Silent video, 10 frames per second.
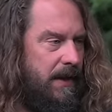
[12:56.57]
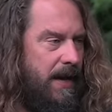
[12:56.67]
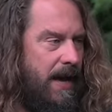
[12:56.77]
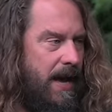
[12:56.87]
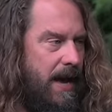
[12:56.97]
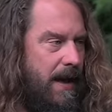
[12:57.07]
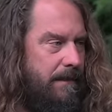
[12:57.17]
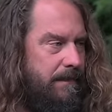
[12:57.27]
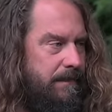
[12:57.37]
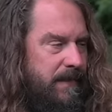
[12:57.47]

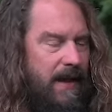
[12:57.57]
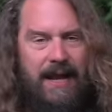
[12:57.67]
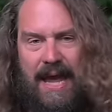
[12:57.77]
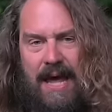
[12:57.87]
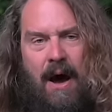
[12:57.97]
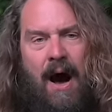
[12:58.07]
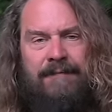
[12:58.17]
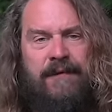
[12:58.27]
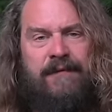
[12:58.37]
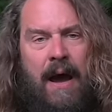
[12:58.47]
Um, again,
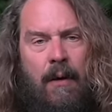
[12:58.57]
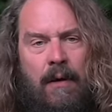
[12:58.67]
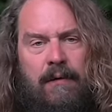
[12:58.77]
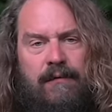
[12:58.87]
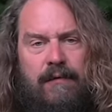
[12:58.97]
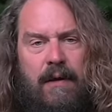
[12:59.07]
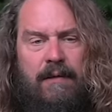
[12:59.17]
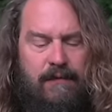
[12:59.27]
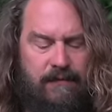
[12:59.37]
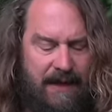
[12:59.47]
office hours,
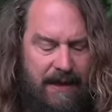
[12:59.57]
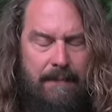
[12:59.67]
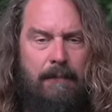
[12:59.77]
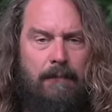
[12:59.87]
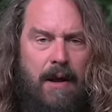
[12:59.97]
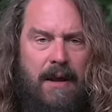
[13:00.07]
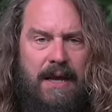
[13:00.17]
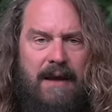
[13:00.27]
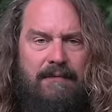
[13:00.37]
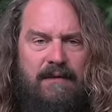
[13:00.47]
this thing I've been
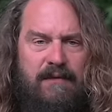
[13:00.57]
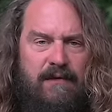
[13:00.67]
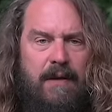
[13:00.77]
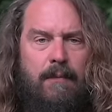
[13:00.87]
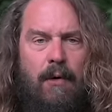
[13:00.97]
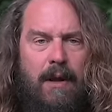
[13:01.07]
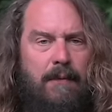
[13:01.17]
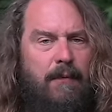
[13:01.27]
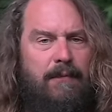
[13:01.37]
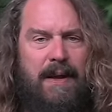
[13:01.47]
running every Tuesday
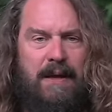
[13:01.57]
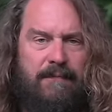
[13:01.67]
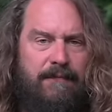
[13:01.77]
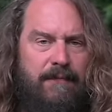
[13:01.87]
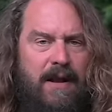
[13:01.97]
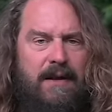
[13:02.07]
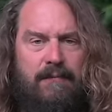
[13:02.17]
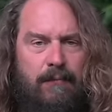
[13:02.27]
morning with my good friend